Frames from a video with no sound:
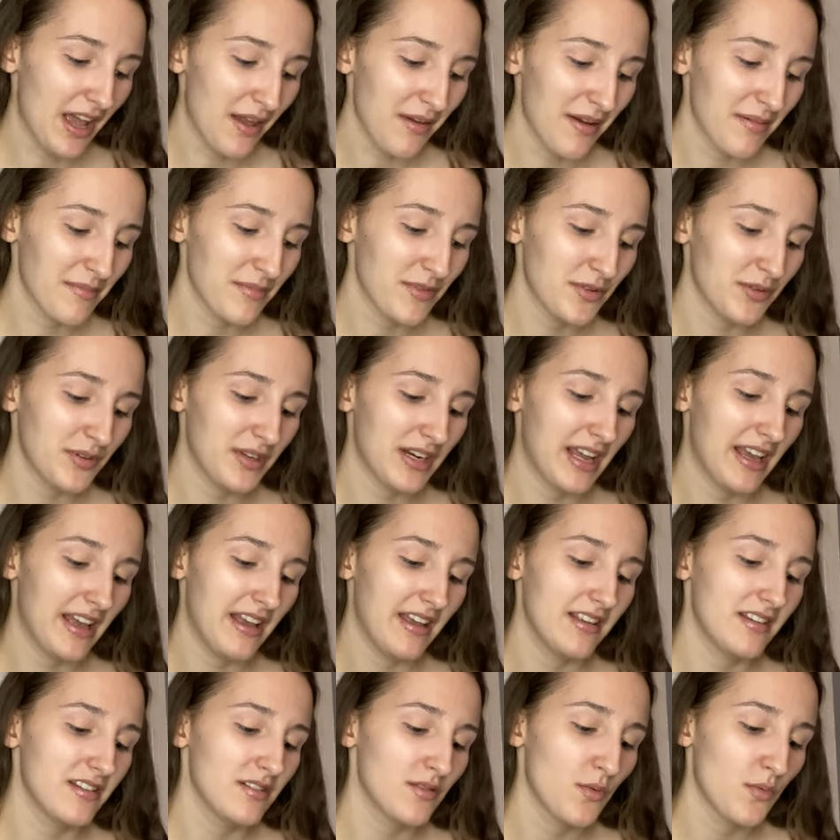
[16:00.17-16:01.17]
I'm going
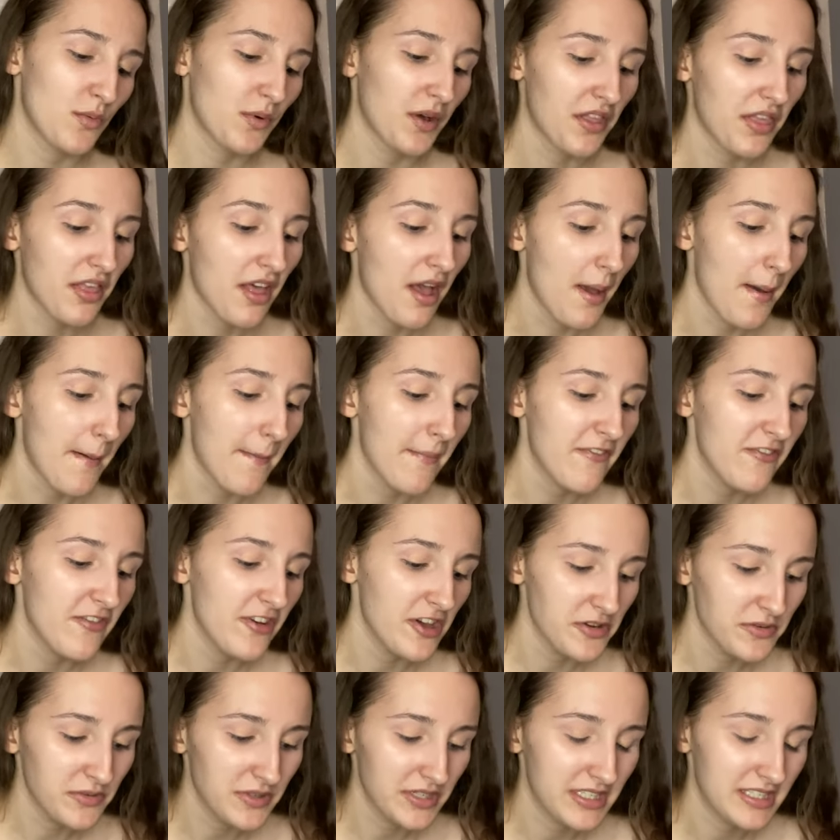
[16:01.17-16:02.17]
in with
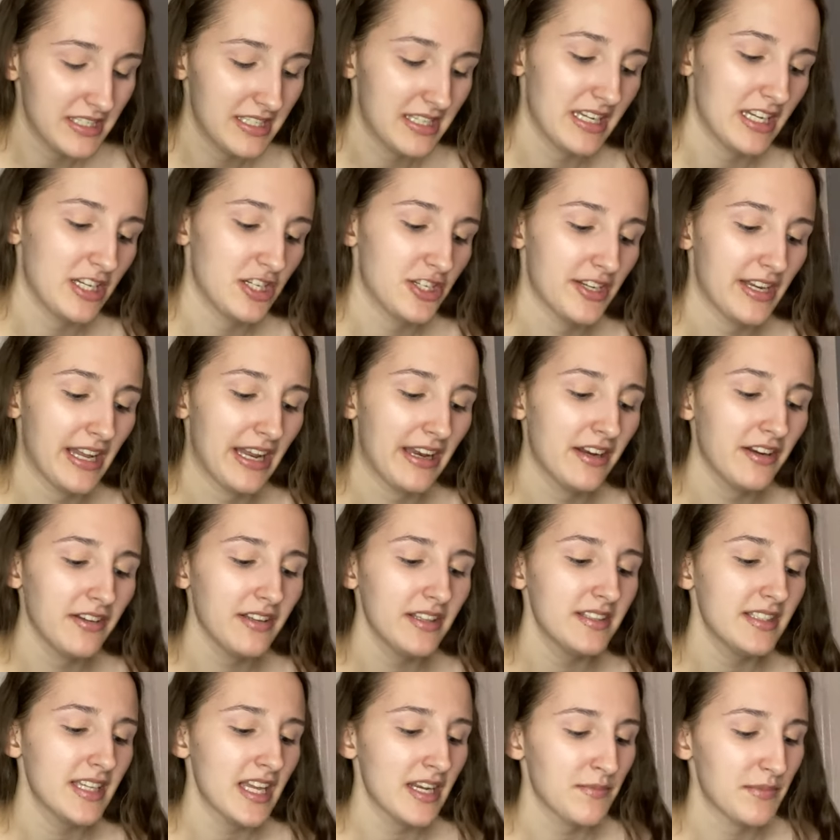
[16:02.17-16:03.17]
foundation. I
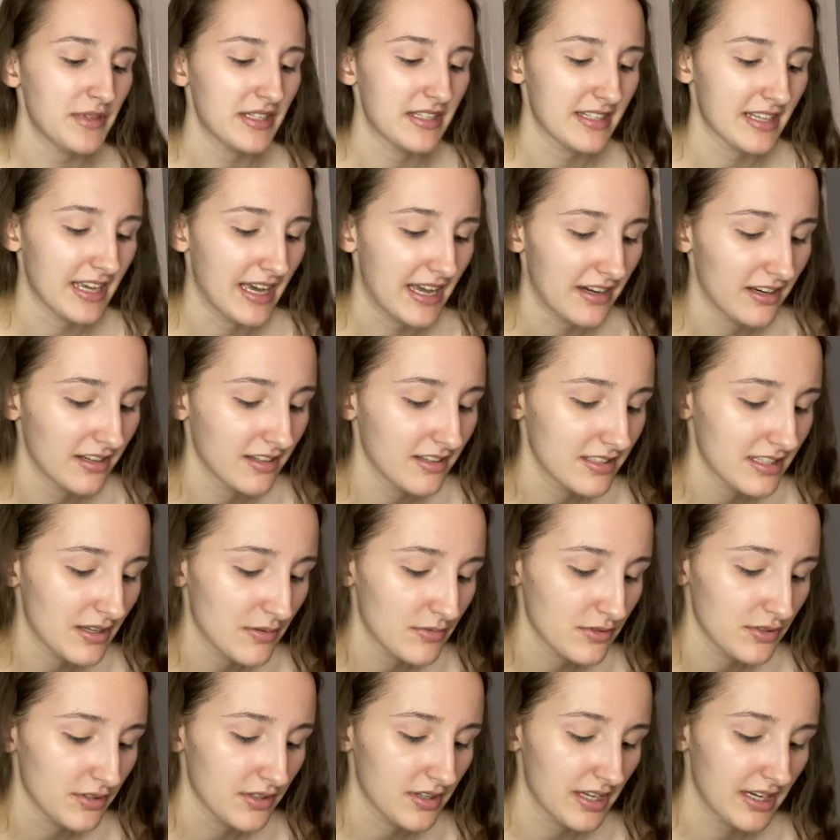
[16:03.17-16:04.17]
nearly said mascara because I
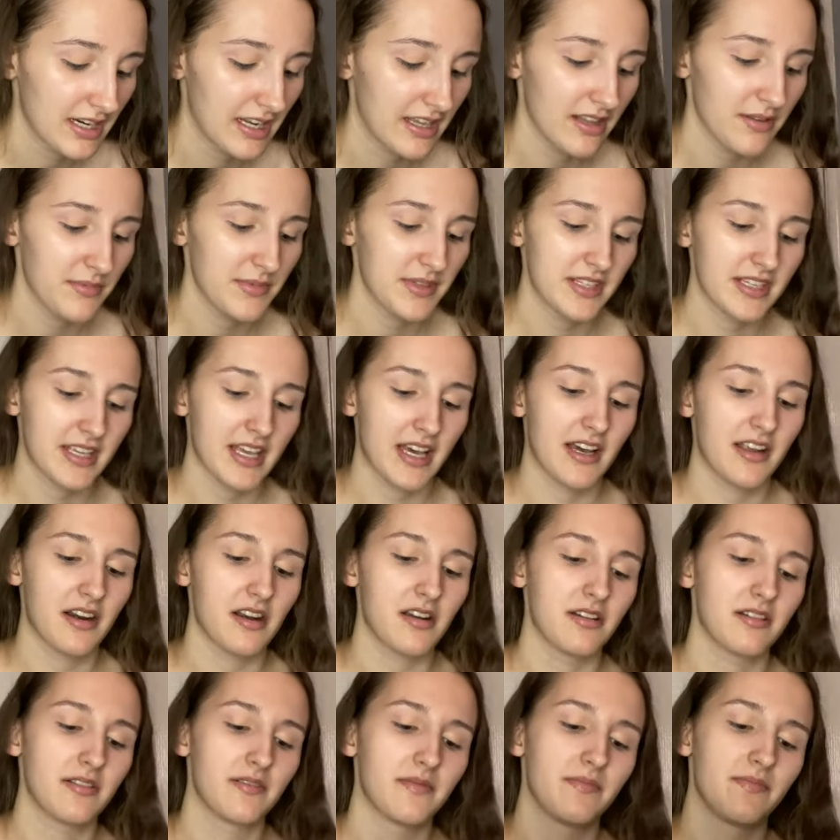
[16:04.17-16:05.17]
was looking at the
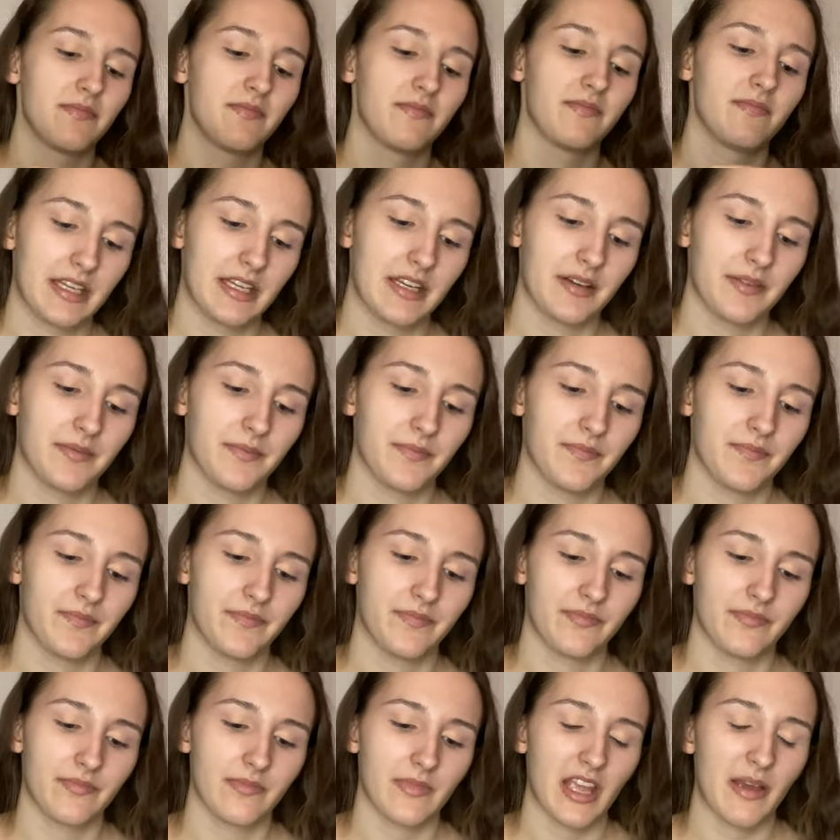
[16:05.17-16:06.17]
mascara.
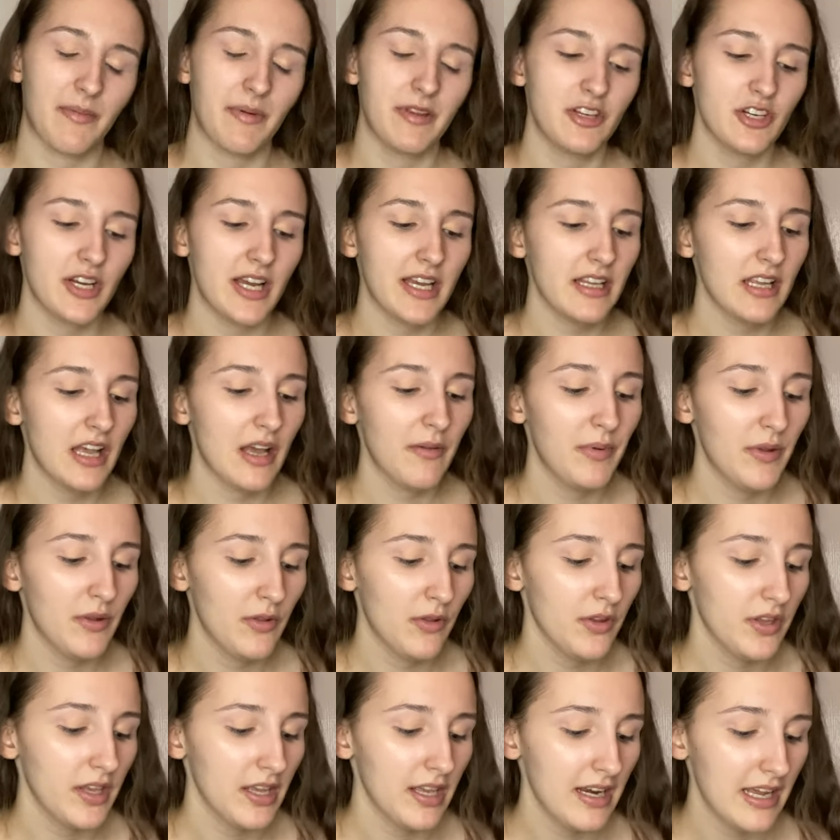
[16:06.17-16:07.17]
I've been
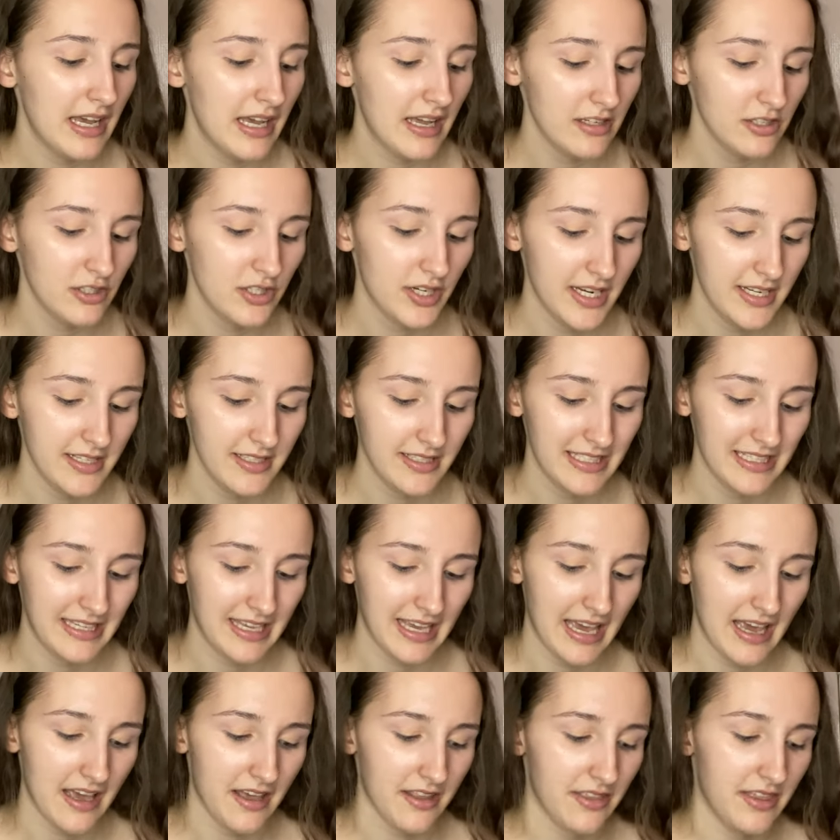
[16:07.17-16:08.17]
looking at trying to
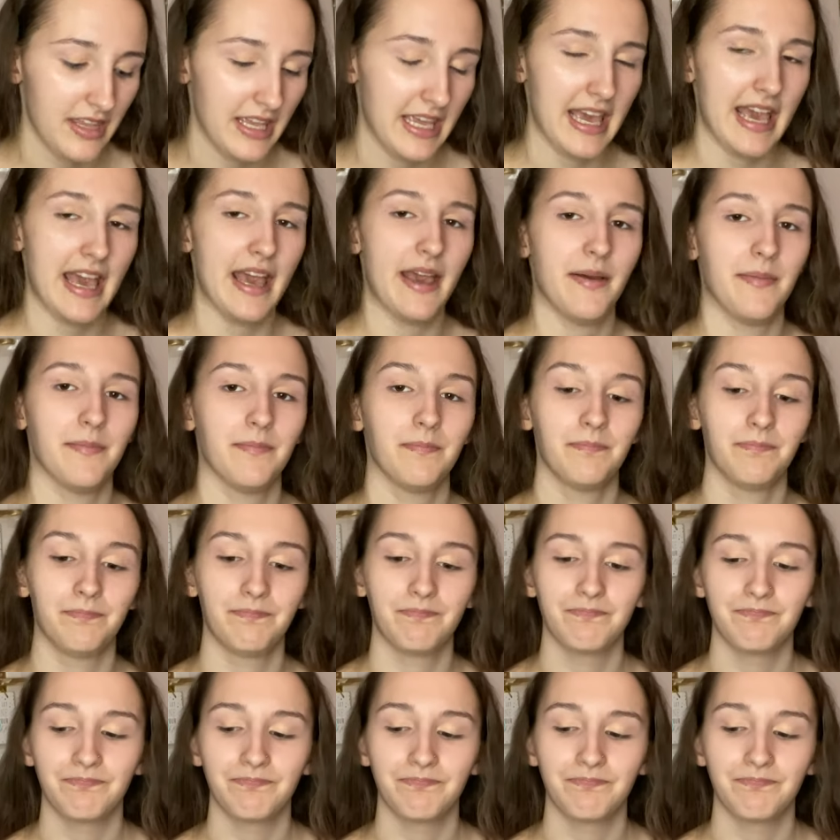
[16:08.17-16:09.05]
get the